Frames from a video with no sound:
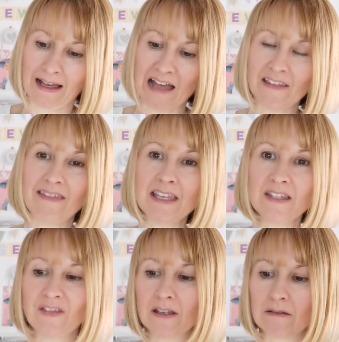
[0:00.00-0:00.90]
And then
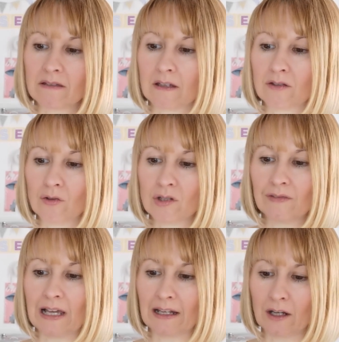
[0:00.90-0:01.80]
this feels sort
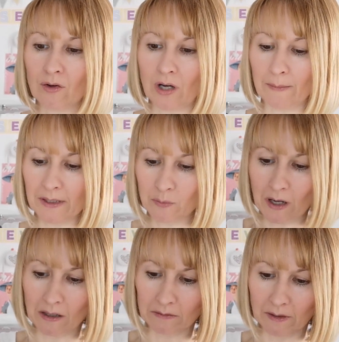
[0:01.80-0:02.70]
of like a crepe as
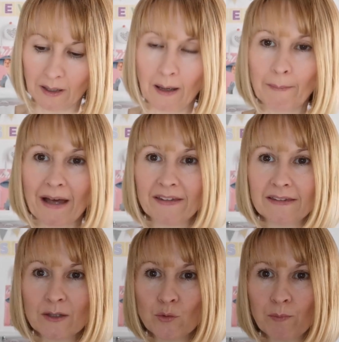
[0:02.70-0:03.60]
well. But I think
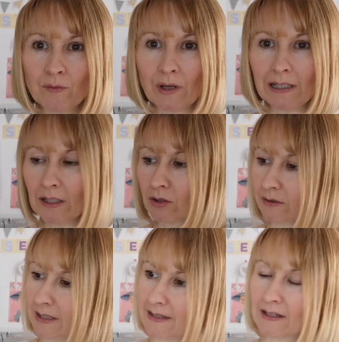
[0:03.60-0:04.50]
this would be really
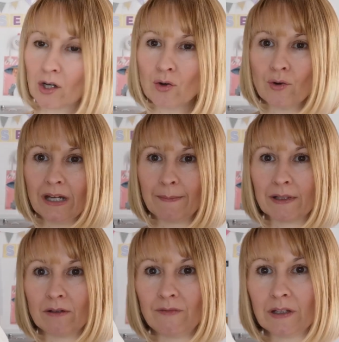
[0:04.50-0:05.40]
good. This is a cream. I
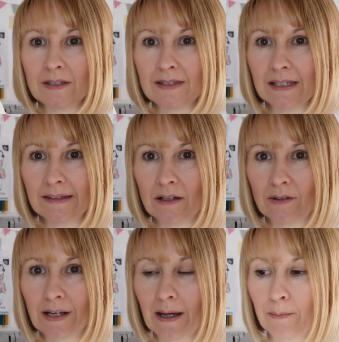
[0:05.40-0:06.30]
don't know if you can see that
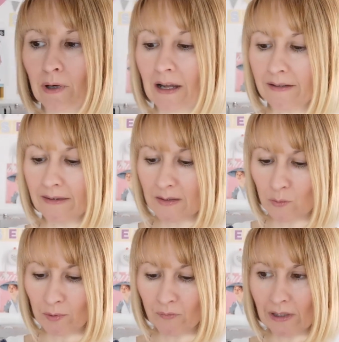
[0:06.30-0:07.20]
on camera. I think this
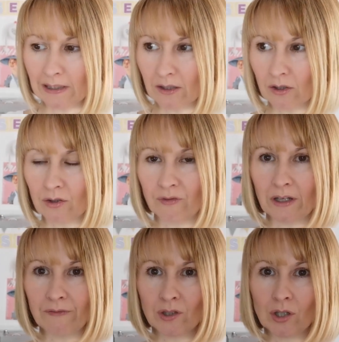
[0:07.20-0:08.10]
would be really good for
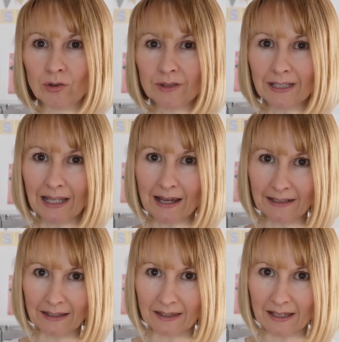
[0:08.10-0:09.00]
if you're
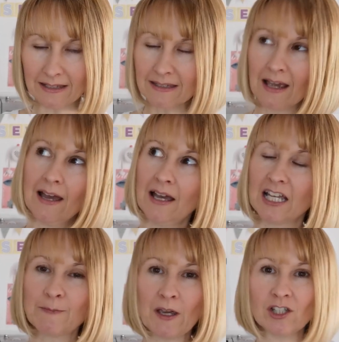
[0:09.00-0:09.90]
underlining things,
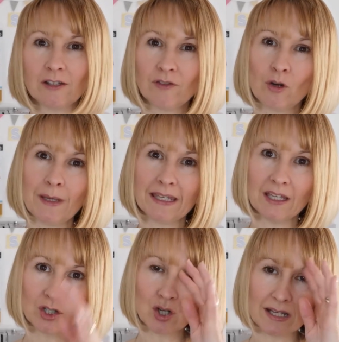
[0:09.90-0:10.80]
especially if you're
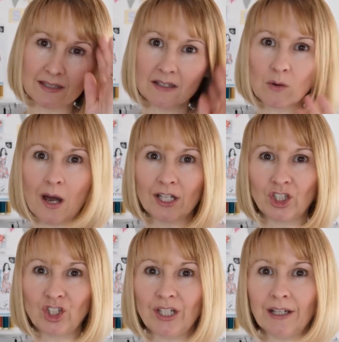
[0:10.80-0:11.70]
making a dress that's quite
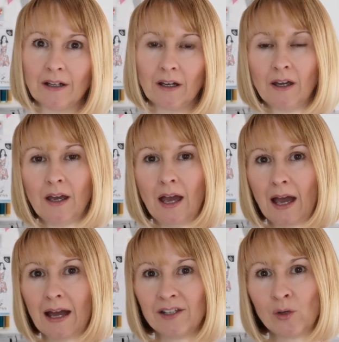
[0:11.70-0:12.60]
sheer.
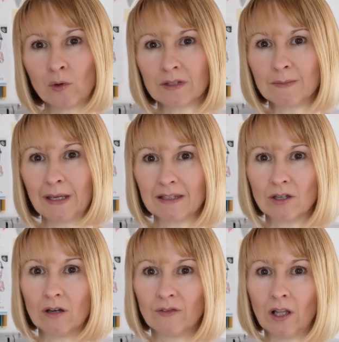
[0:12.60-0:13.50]
and you want to make
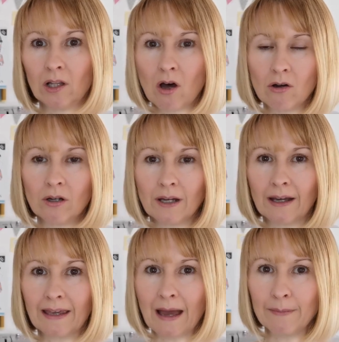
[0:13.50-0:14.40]
sort of a long
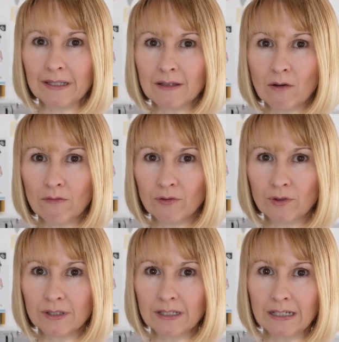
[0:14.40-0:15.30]
camisole for
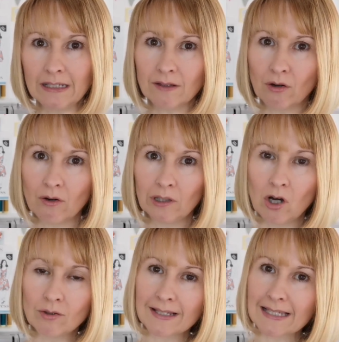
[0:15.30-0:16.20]
underneath or a
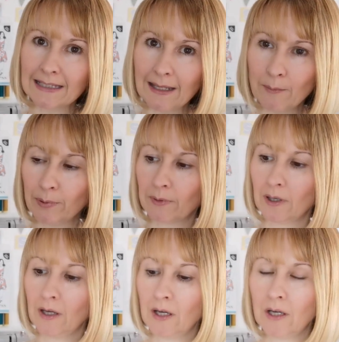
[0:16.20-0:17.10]
long slip
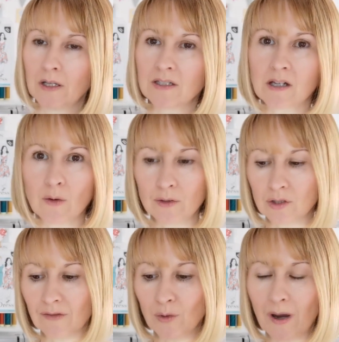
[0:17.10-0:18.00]
to go
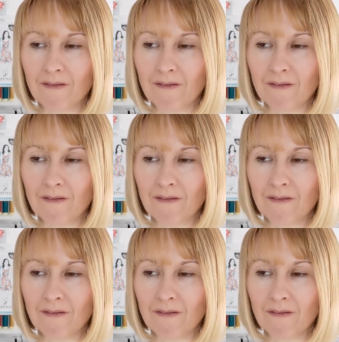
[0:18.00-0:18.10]
under if you're